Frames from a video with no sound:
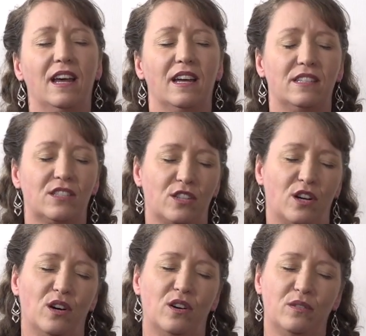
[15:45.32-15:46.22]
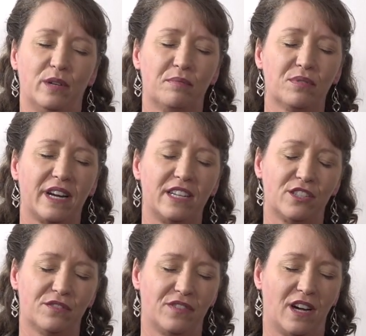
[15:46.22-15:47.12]
And so we praise
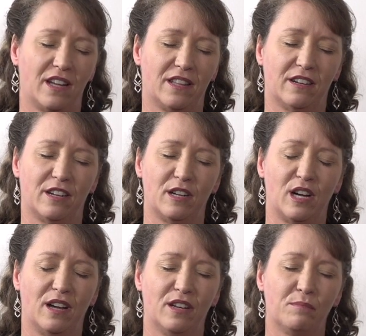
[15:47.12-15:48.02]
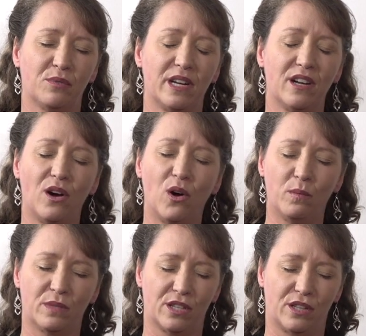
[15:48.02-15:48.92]
you, Father. Bring
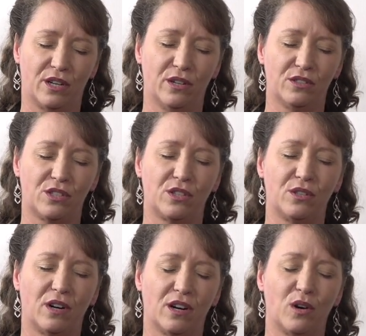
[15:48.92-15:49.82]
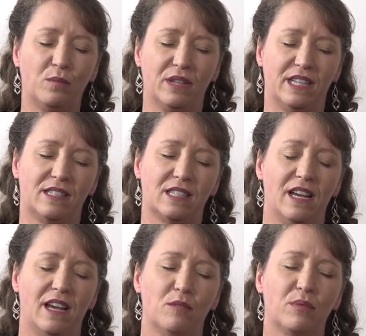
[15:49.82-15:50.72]
hope to those who are hopeless.
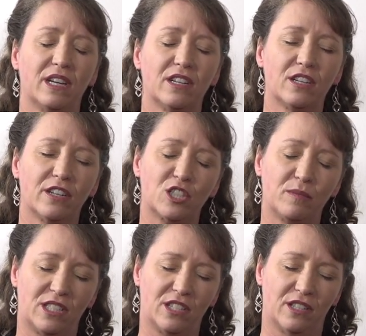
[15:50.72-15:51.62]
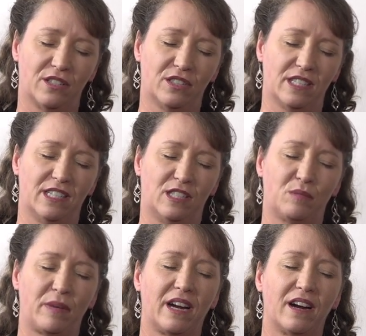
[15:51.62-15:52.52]
Bring encouragement to those in
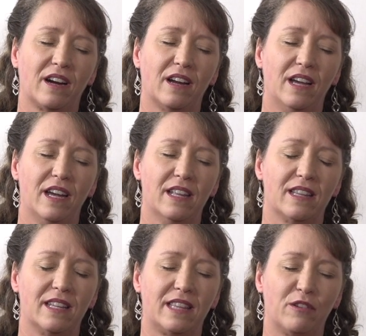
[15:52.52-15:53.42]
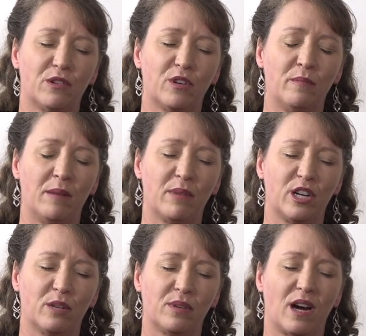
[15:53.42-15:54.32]
despair. That they would remember
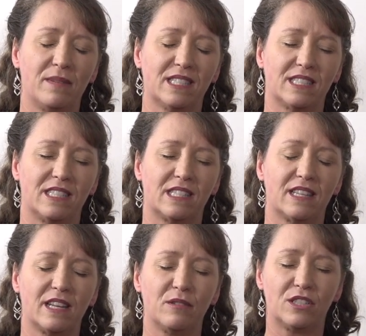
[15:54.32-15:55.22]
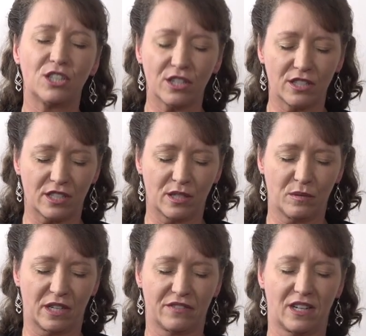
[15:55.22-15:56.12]
your promises, that they would turn to the
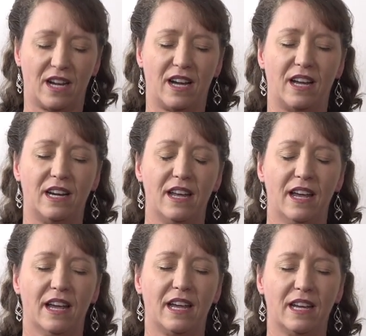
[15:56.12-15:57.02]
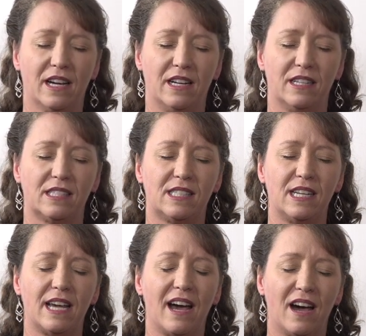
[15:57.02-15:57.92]
Word of God and
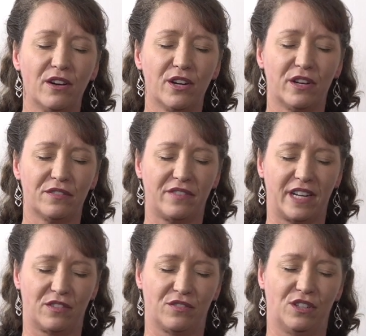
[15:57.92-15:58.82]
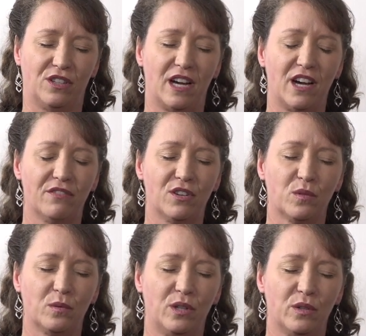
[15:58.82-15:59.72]
see how you are faithful, how
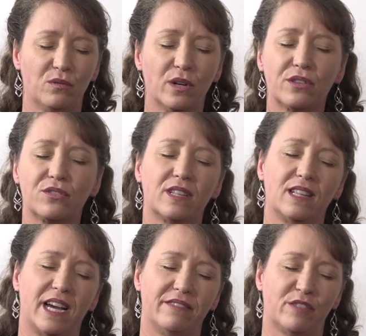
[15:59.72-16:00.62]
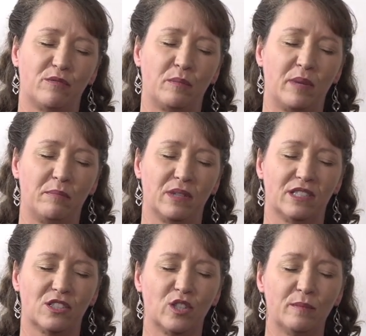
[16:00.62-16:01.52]
you have worked through the lives of the people
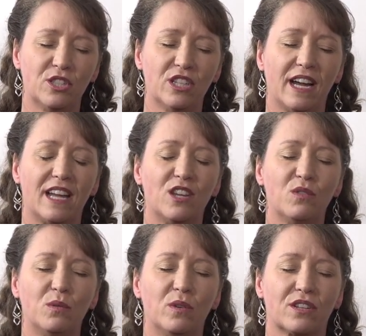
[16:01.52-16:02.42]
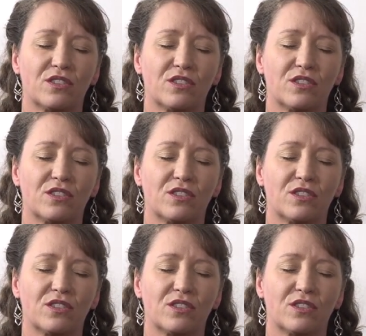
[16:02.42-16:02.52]
in Scripture, and you will work